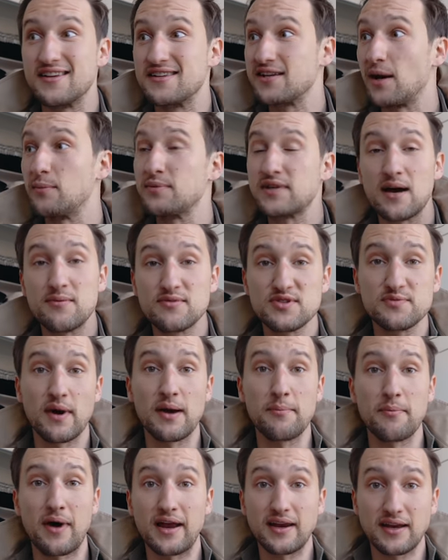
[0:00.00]
And sometimes
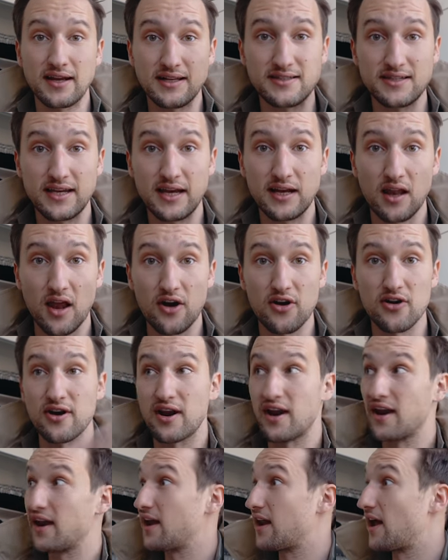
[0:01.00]
my mind gets
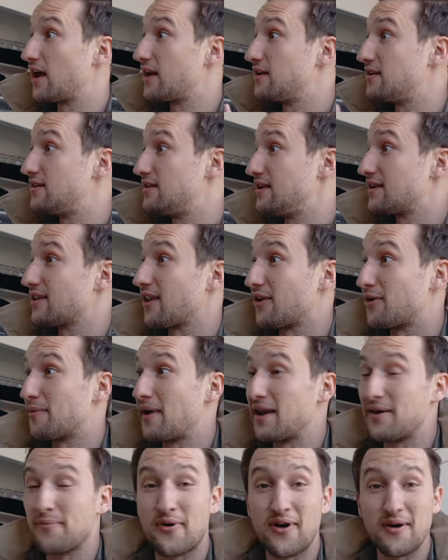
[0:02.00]
decluttered and then I declutter
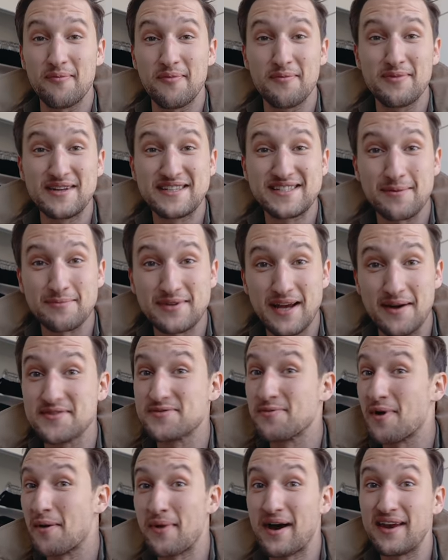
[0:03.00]
my department, but
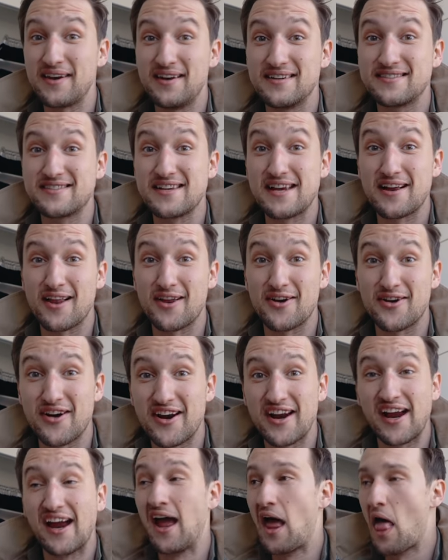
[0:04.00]
sometimes my mind needs
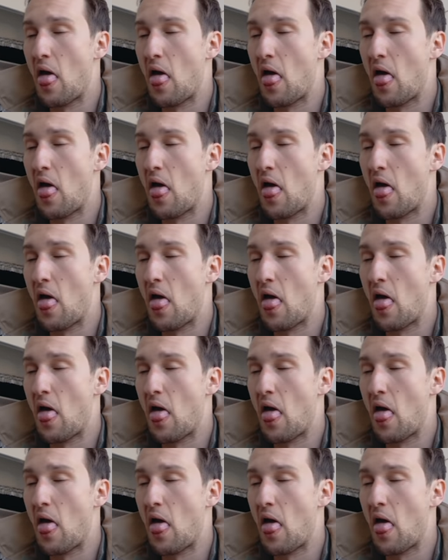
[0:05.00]
decluttering.